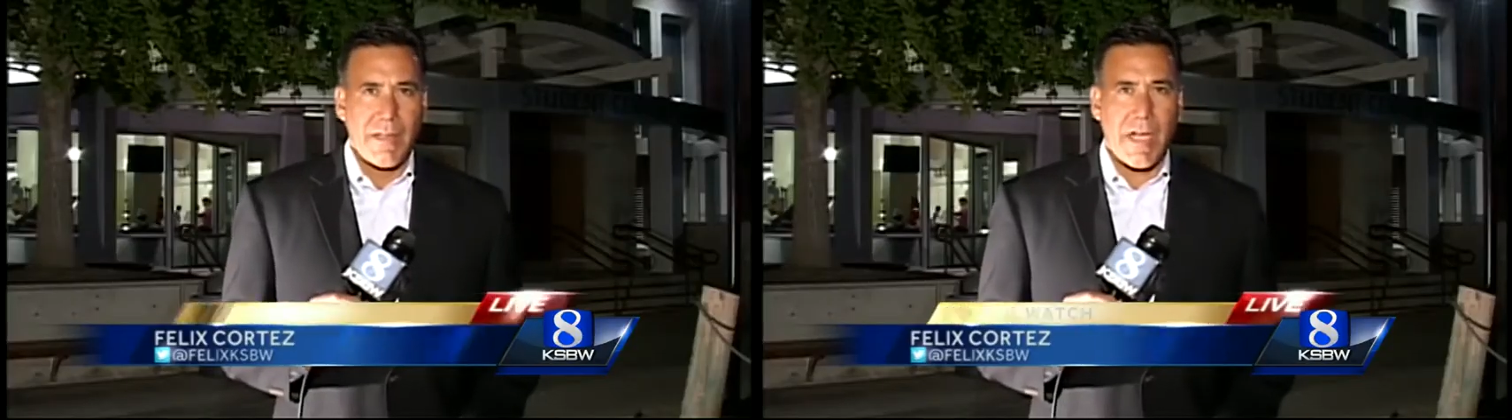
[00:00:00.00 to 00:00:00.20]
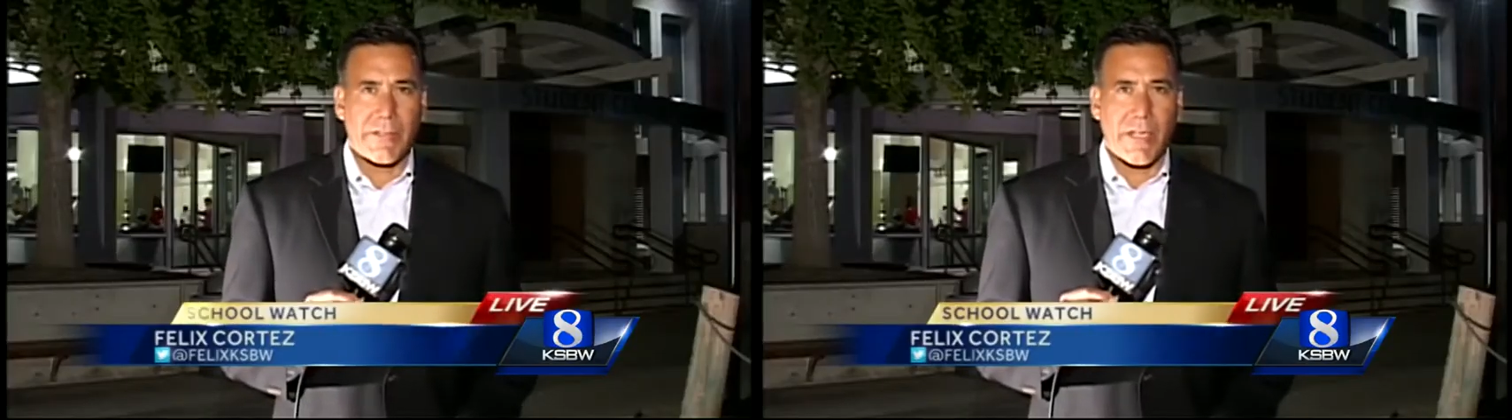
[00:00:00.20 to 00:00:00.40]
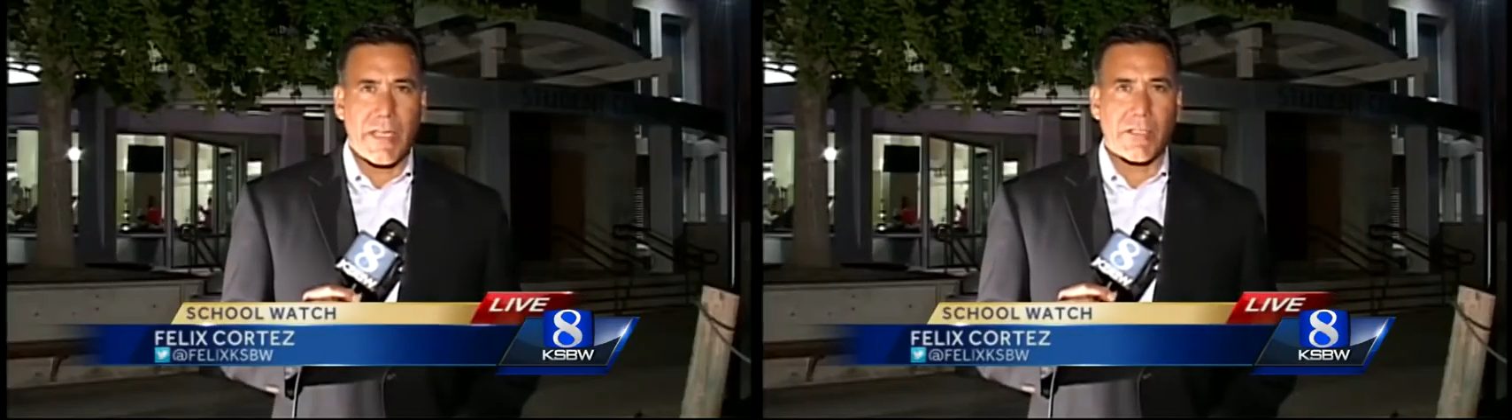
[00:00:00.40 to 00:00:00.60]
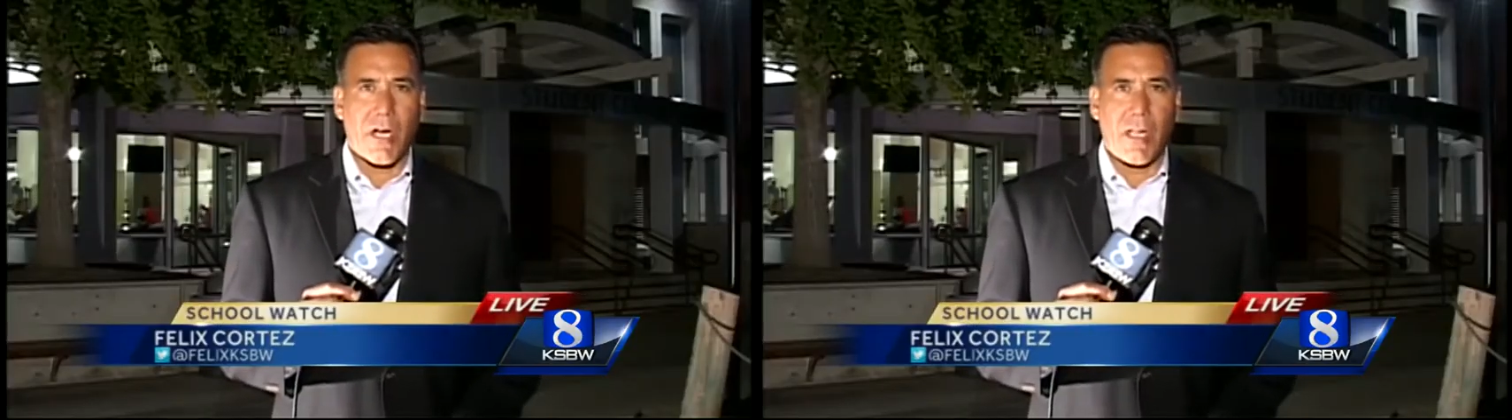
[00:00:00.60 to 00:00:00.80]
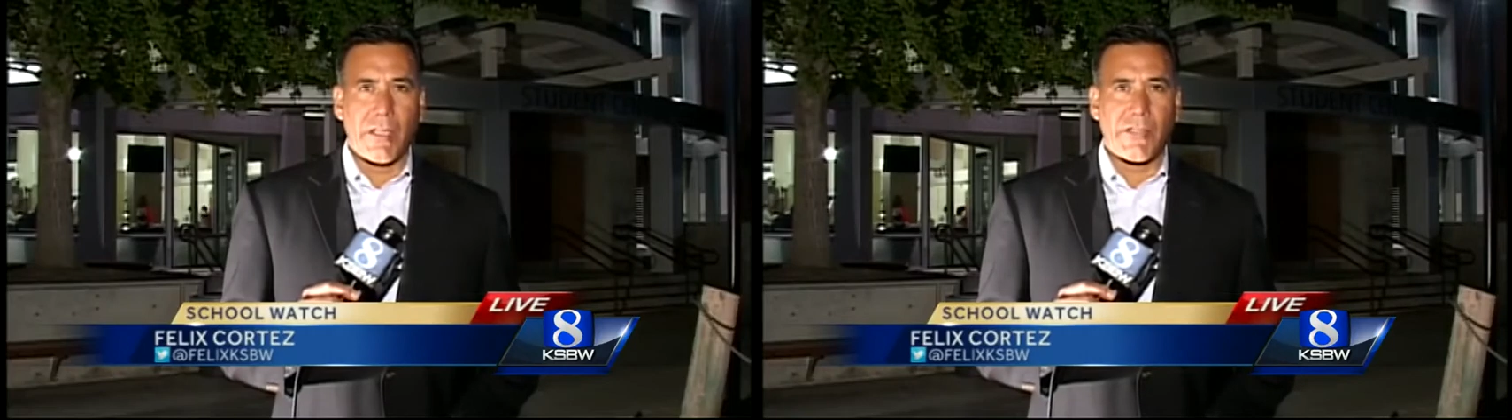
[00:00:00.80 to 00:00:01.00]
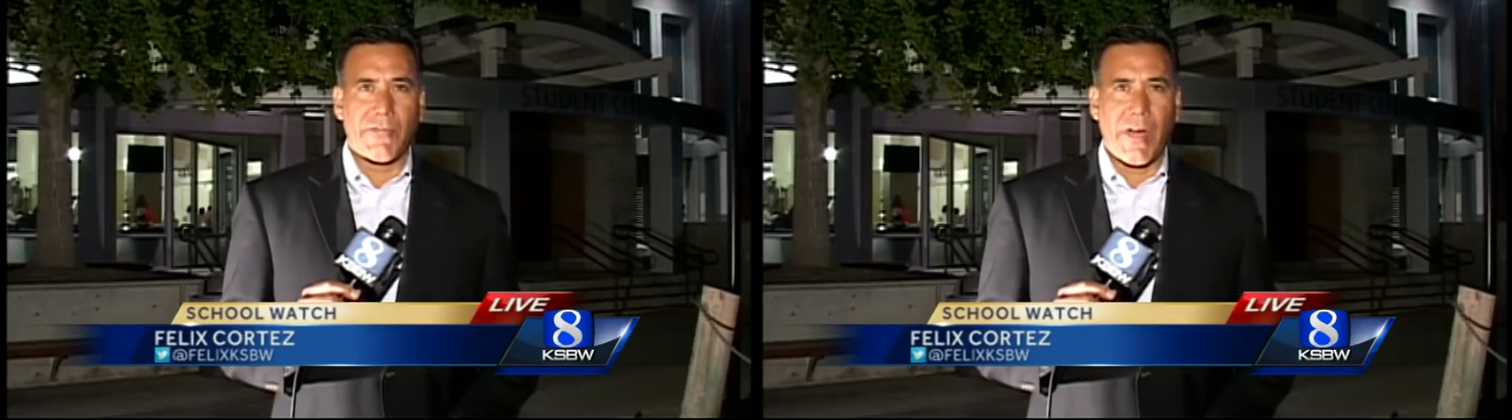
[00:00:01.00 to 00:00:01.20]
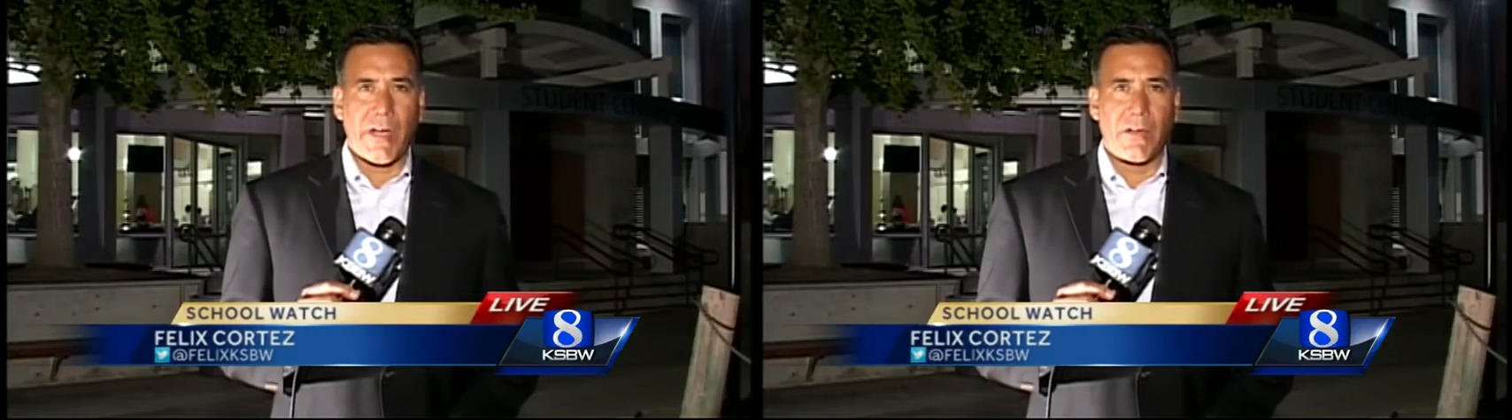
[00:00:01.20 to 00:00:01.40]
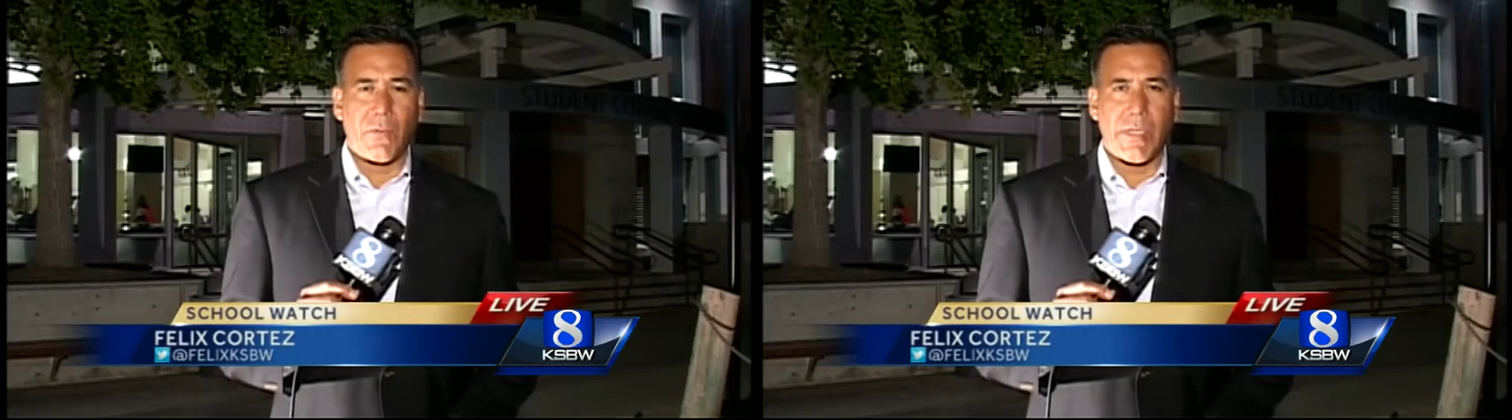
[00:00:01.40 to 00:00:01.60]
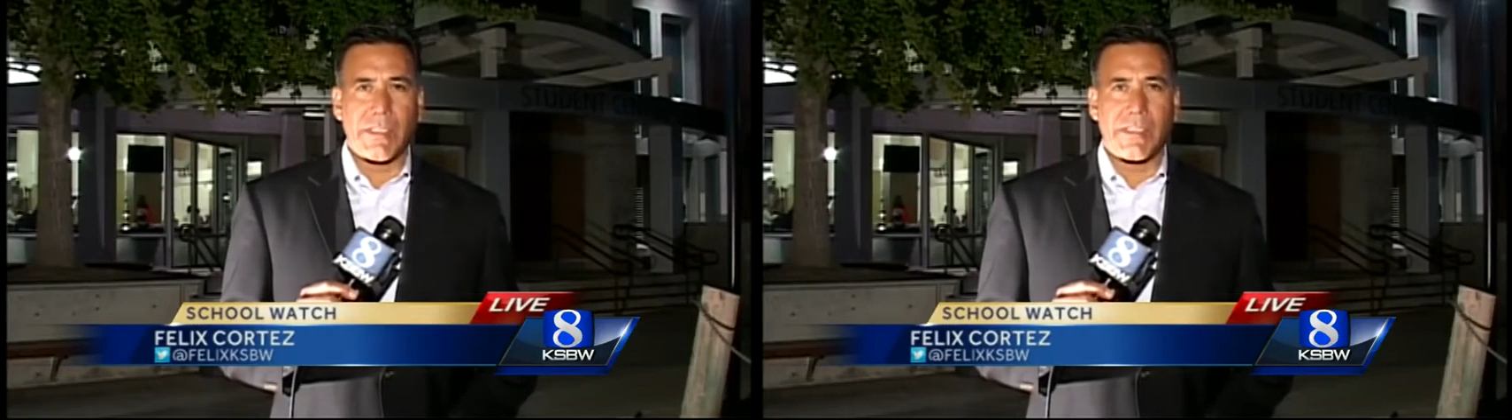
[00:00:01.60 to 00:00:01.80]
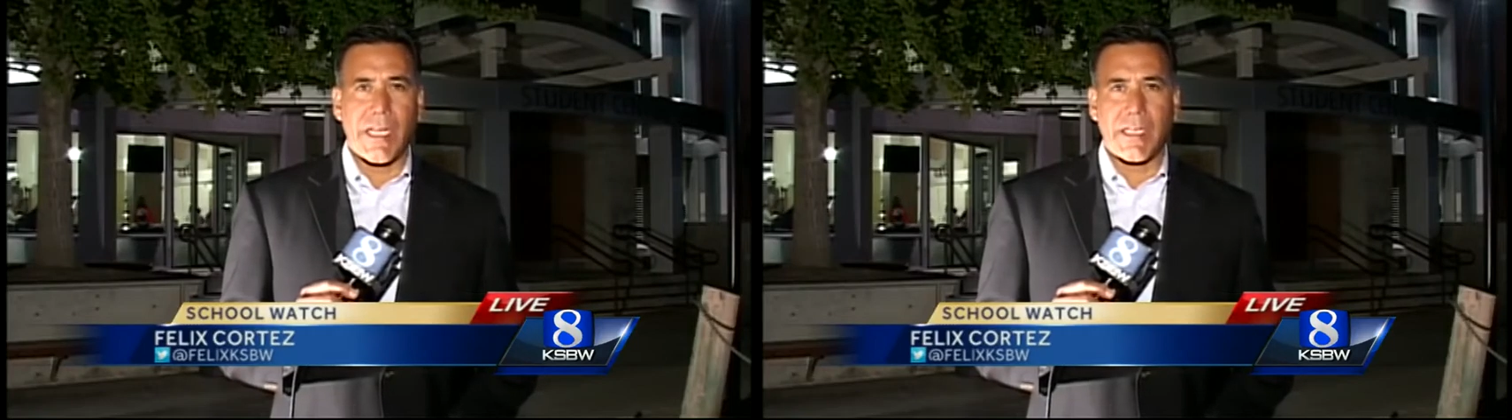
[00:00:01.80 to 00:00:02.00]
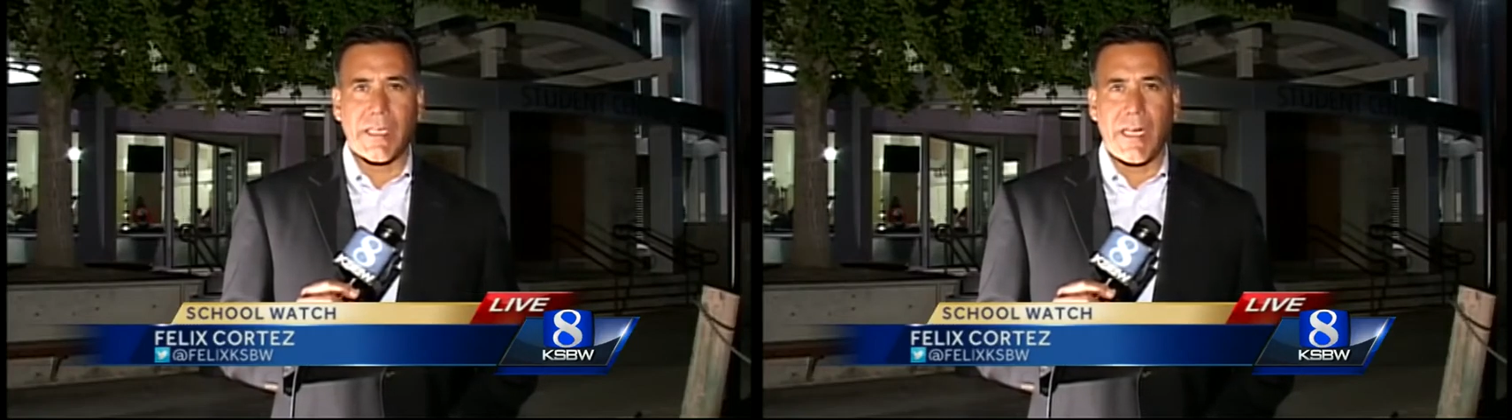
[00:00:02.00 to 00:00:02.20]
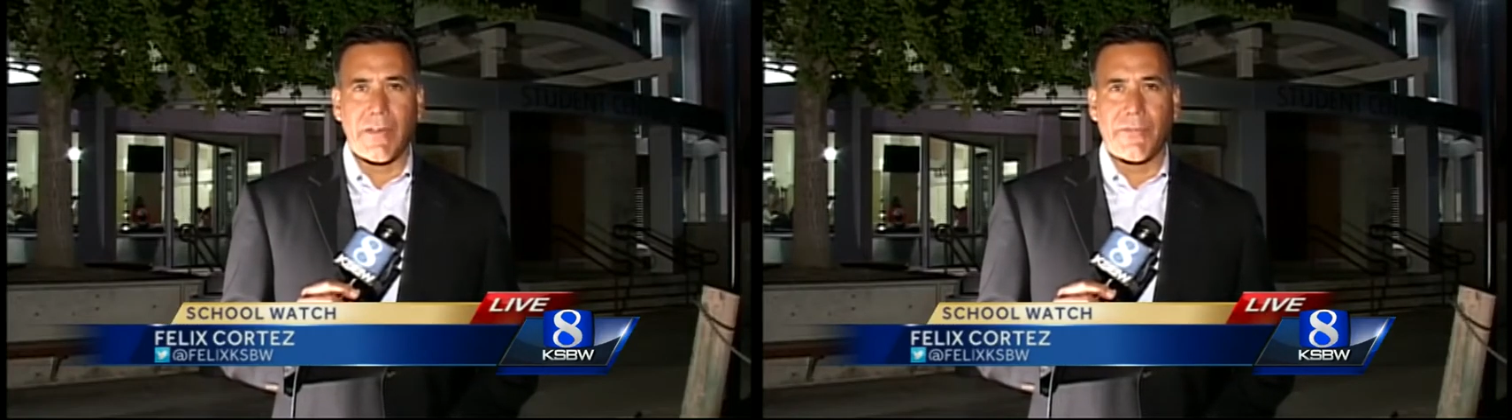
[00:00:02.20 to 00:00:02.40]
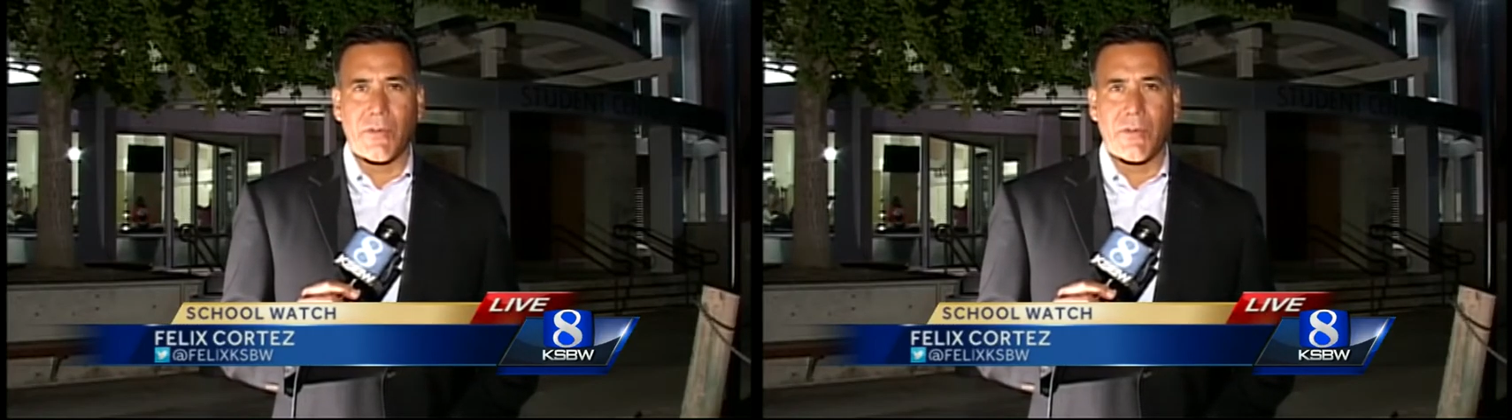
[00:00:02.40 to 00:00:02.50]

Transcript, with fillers: Now, today's college fair was dedicated